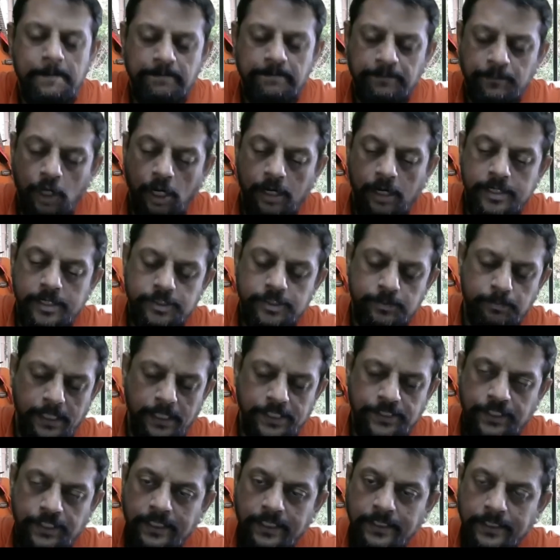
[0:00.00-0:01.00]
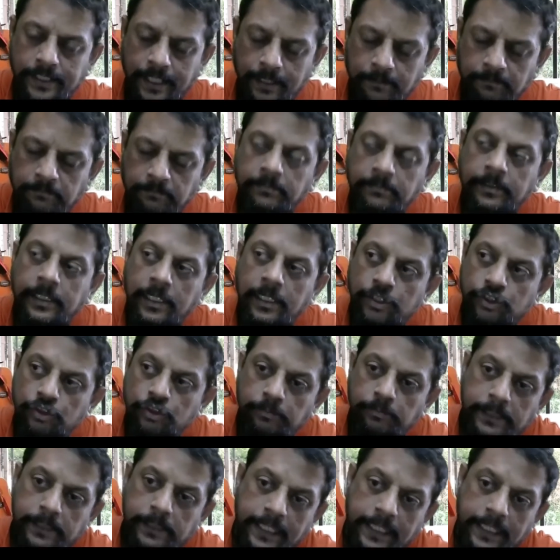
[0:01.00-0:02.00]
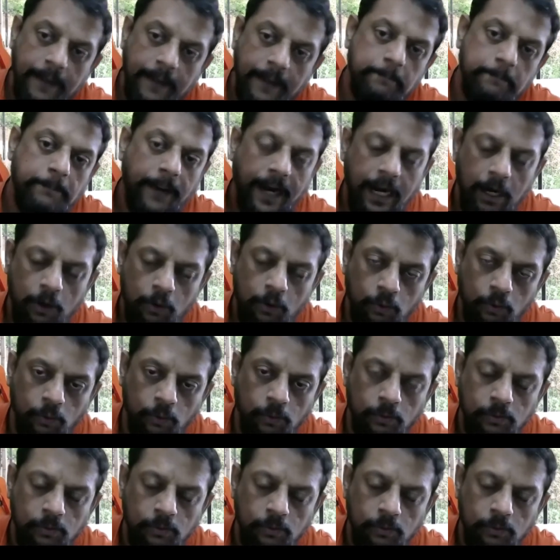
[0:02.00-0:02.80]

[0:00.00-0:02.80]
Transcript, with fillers: God is blessing them to be above